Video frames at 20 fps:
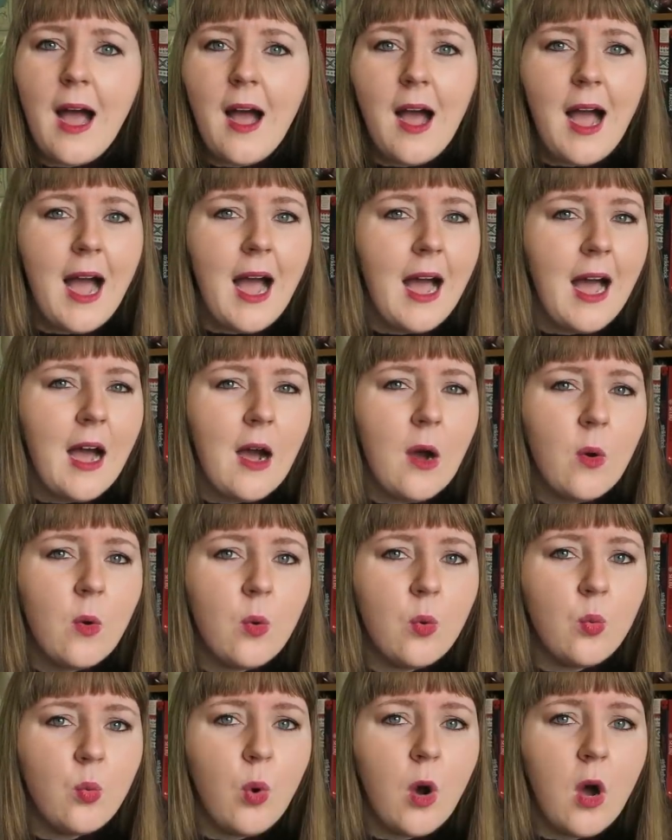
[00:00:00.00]
How?
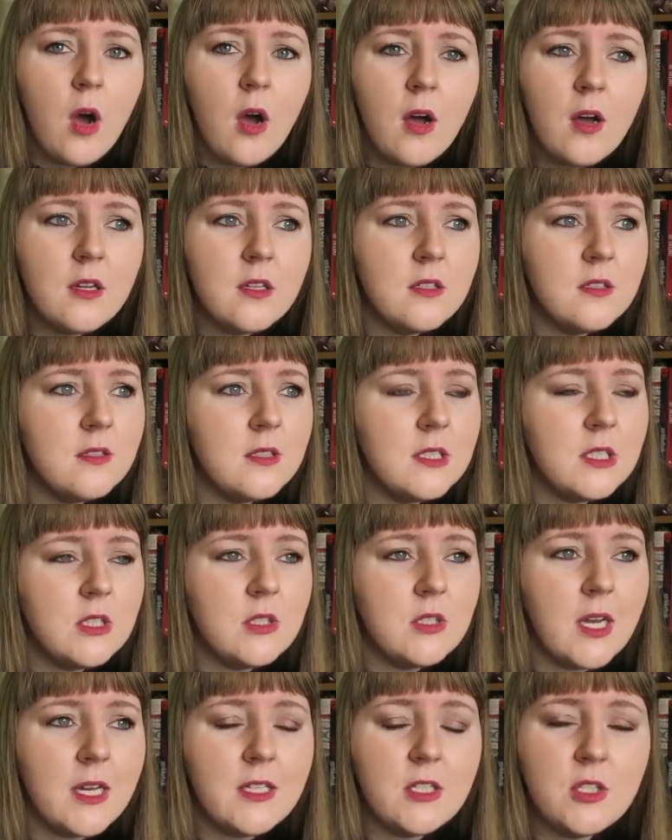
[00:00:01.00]
What?
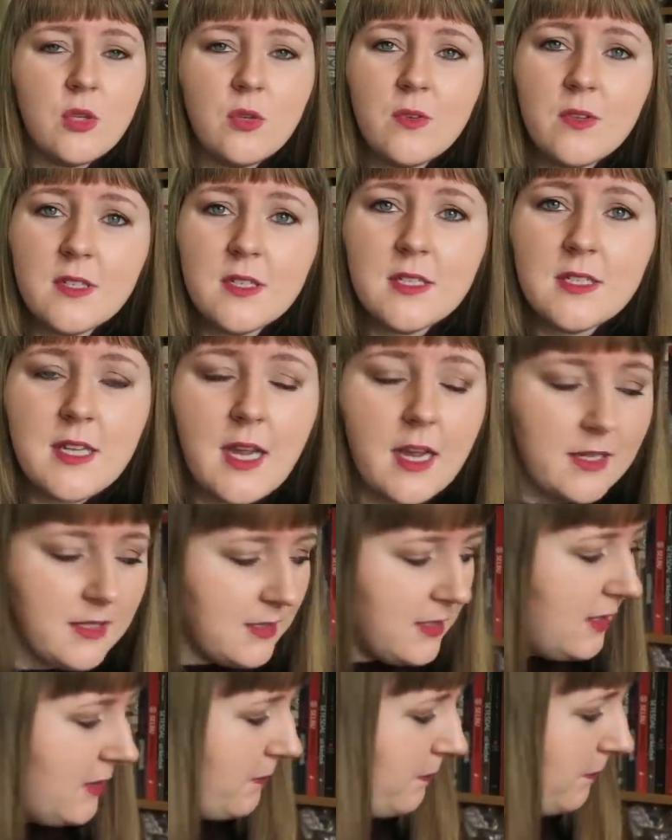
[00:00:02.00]
I don't
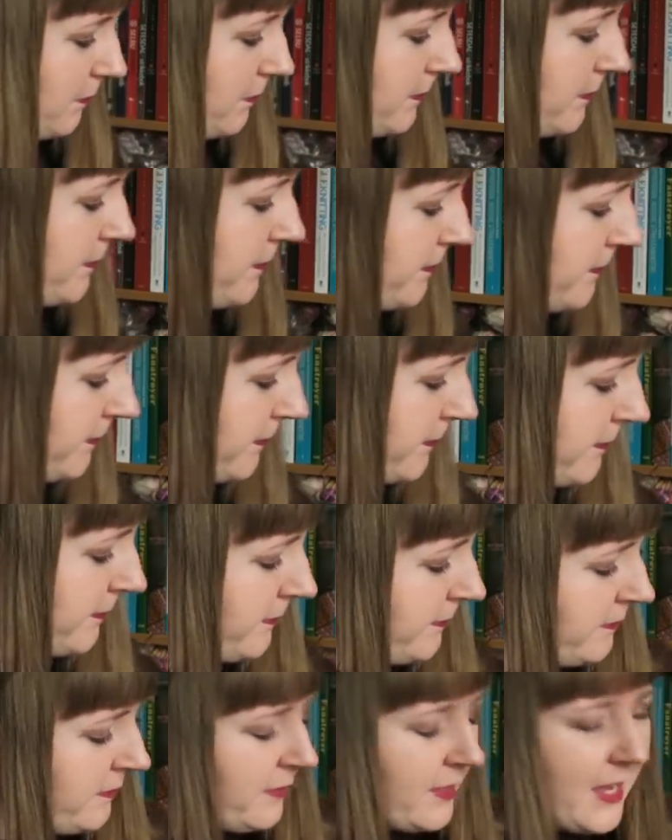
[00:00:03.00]
understand.
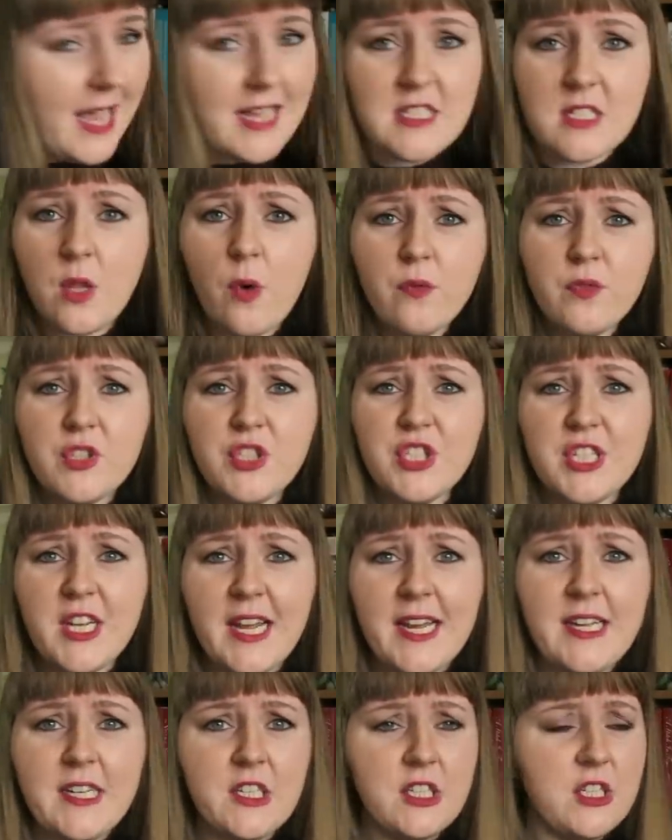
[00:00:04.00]
Has loft
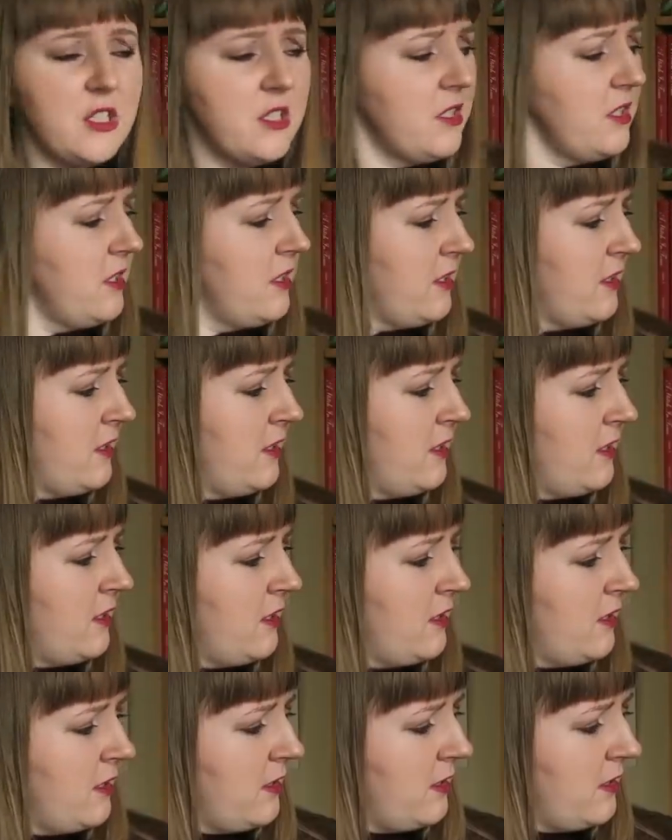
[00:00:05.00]
changed?
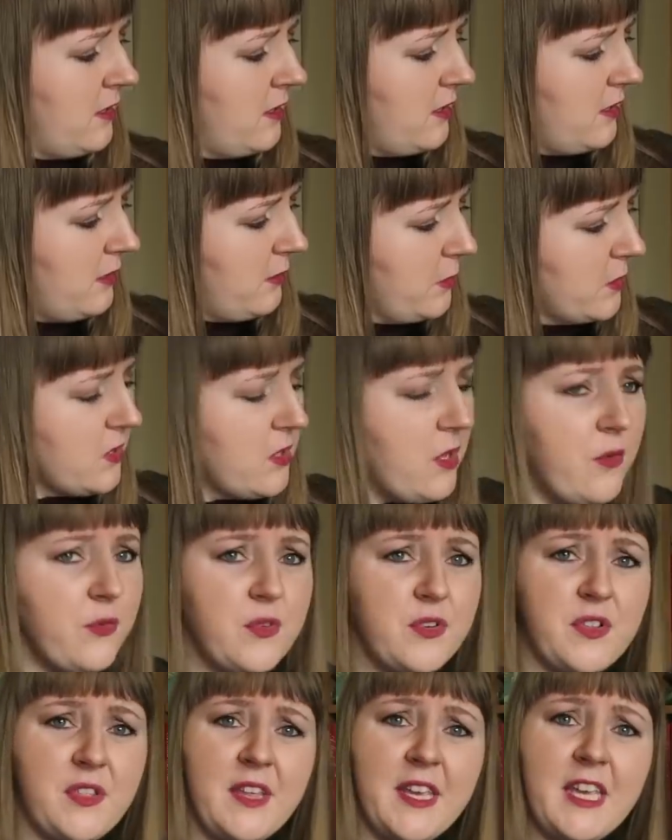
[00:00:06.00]
Was
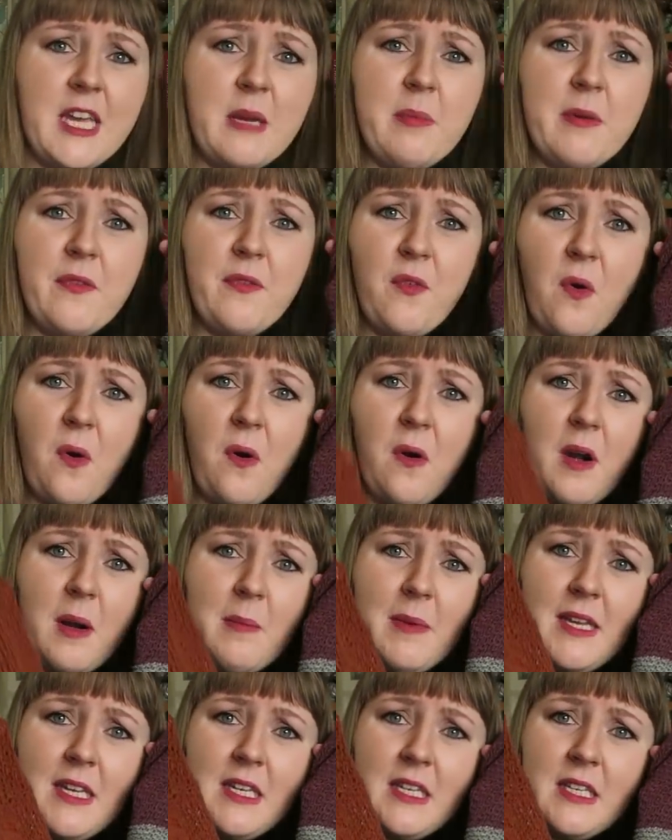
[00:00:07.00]
loft thicker before? I
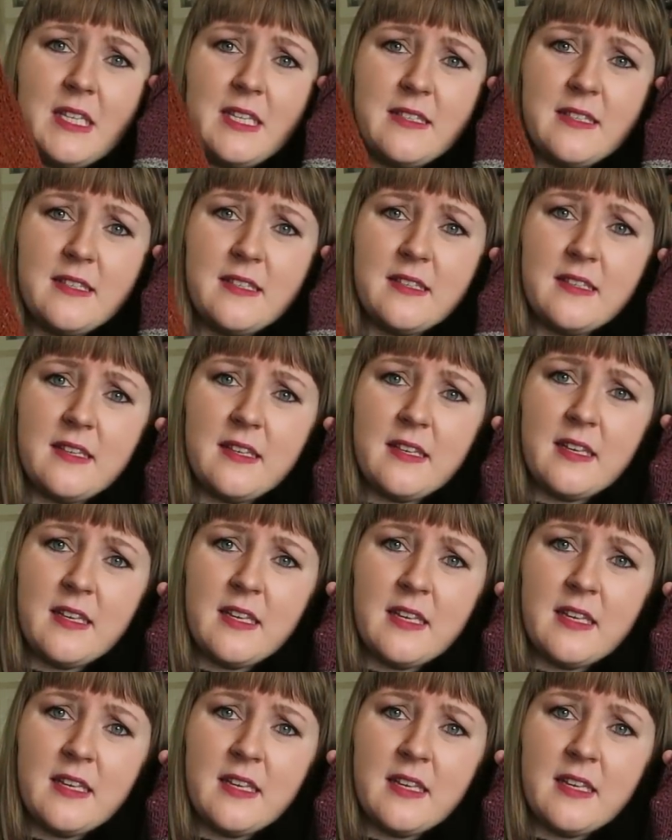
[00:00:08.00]
mean, this is,